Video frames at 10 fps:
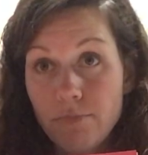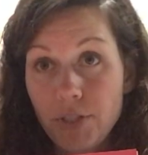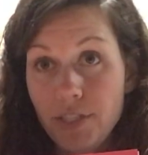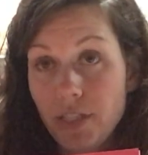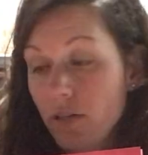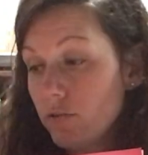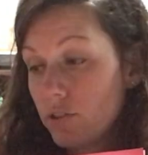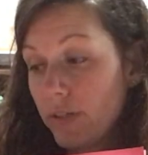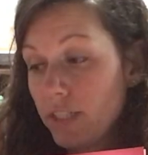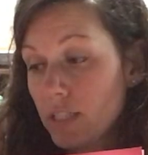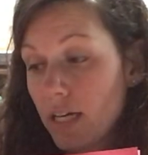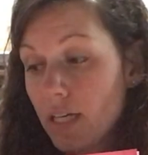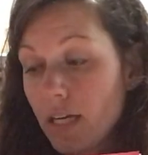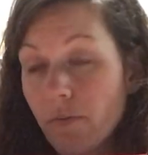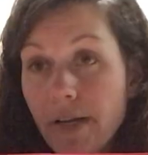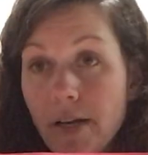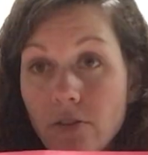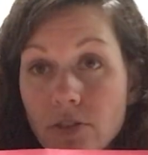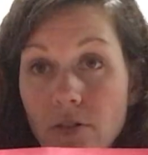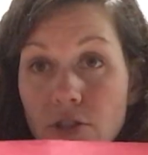print it out, so I just kind of cut one out,
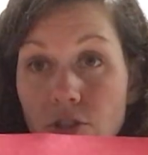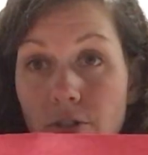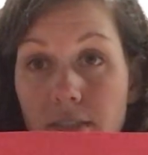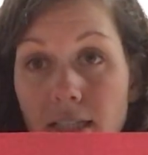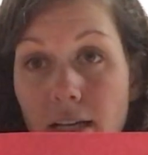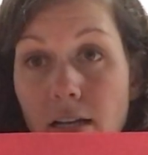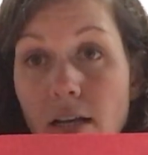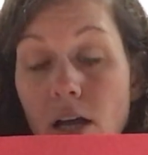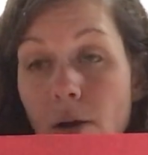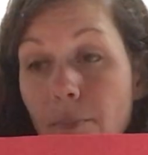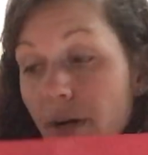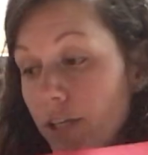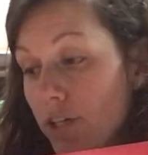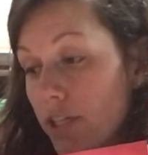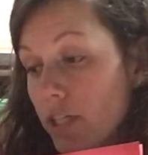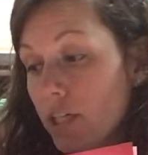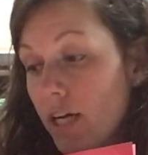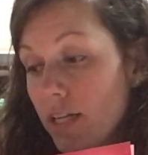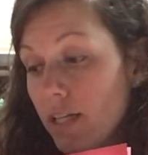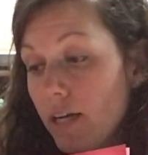so I'll show you in a second. But you're going to
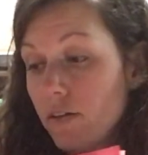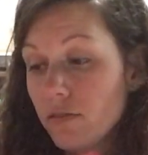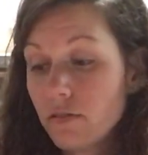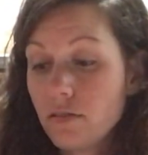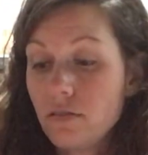cut it out.